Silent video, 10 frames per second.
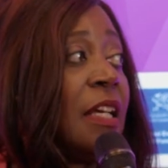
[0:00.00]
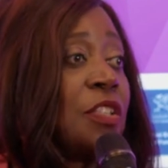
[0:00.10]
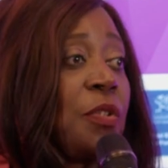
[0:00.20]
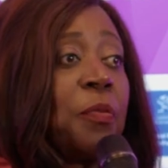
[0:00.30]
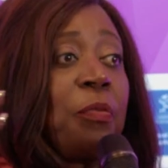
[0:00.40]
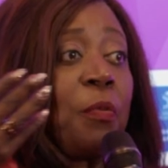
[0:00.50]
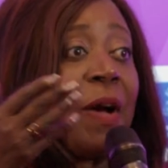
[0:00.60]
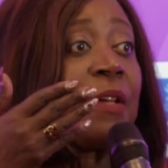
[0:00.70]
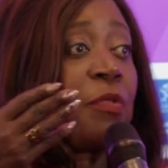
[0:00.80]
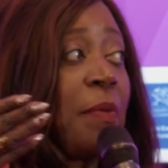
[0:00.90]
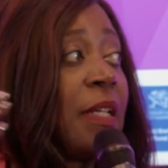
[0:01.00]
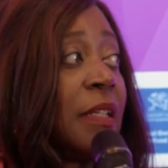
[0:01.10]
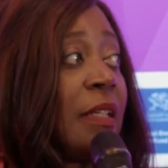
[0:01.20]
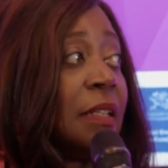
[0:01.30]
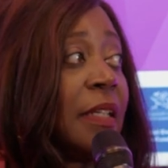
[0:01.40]
So the white
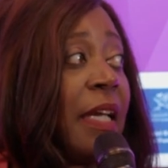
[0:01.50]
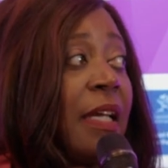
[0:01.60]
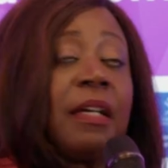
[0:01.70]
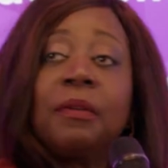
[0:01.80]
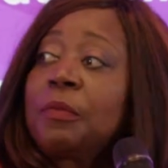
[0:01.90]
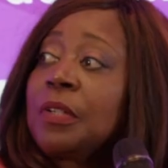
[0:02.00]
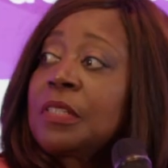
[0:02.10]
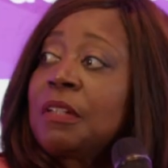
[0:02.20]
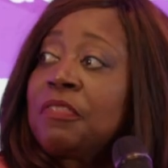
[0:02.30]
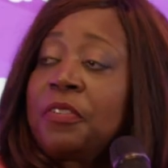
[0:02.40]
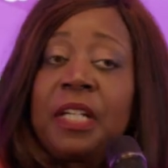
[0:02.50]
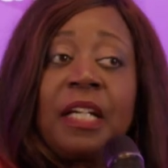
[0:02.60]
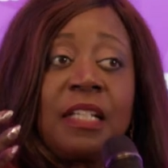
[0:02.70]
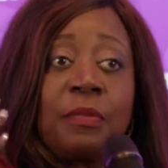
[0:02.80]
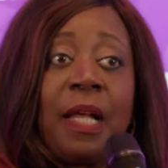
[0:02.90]
women, they were
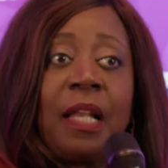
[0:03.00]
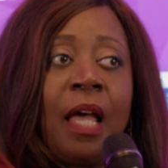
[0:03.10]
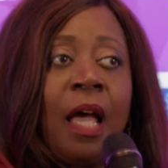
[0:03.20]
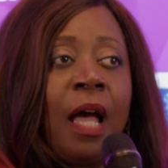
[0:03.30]
suffering as well.